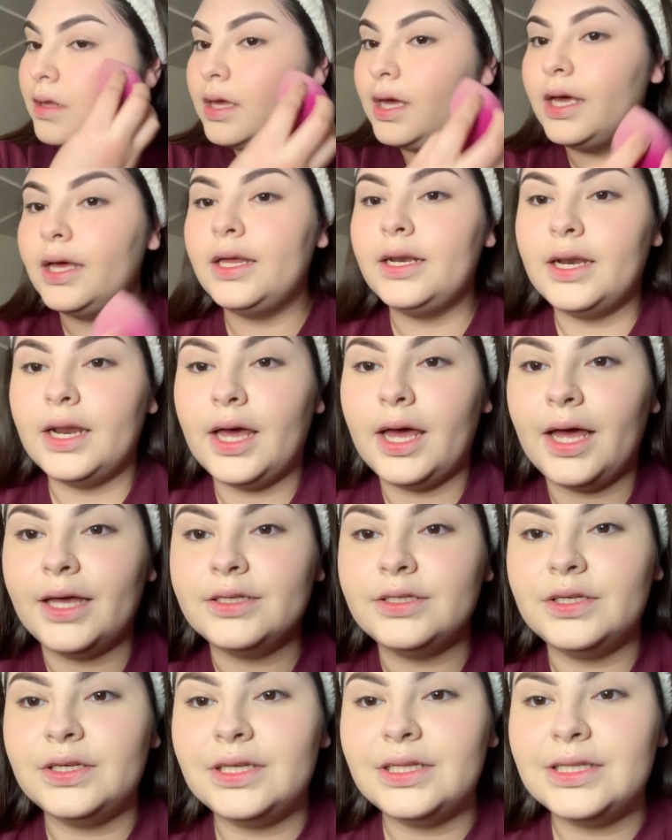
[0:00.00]
And
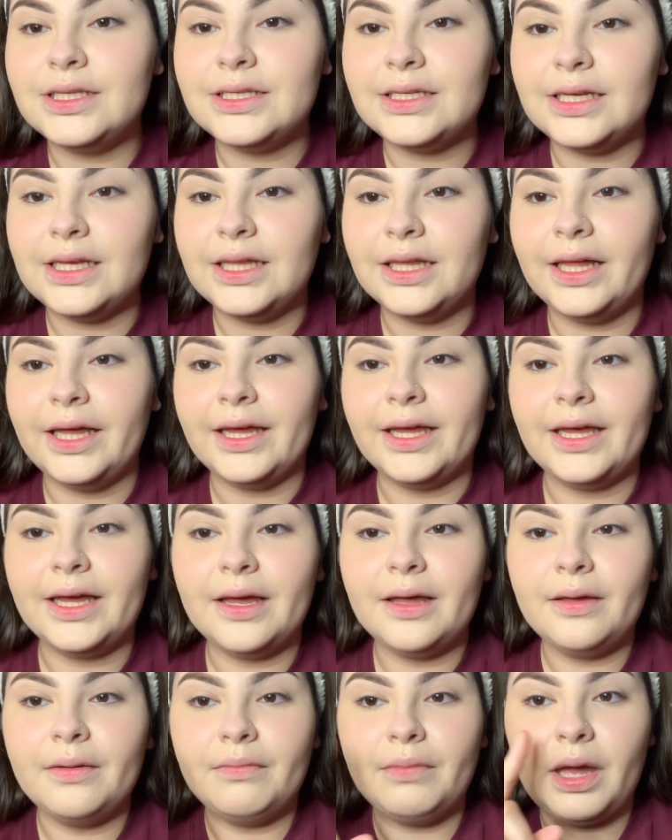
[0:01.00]
as you can see, like
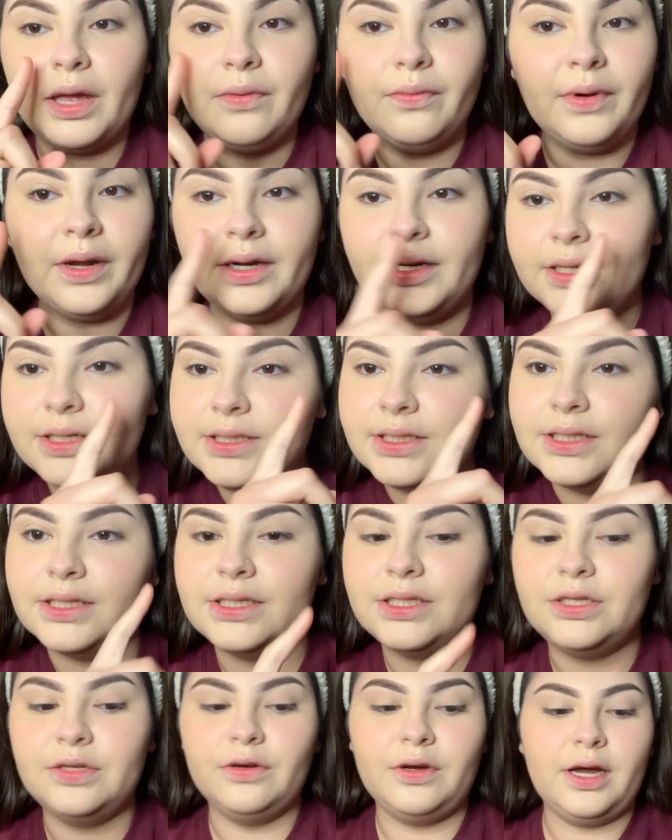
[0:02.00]
my redness is
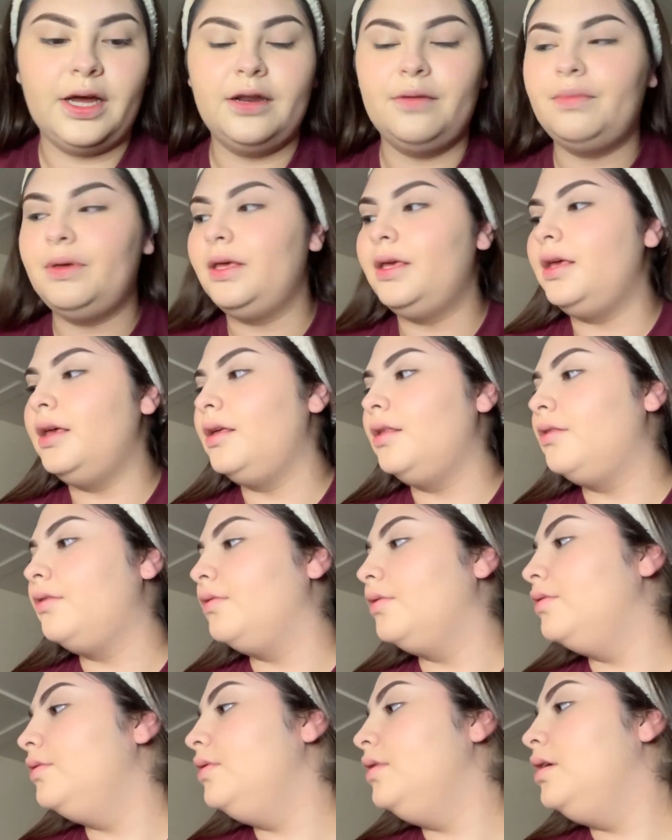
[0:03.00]
still kind of peeking
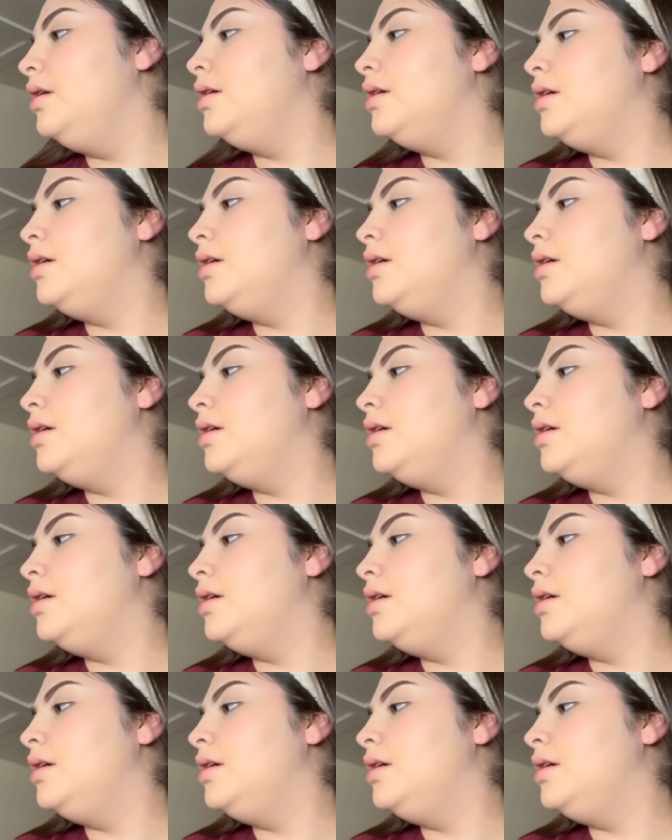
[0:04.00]
through.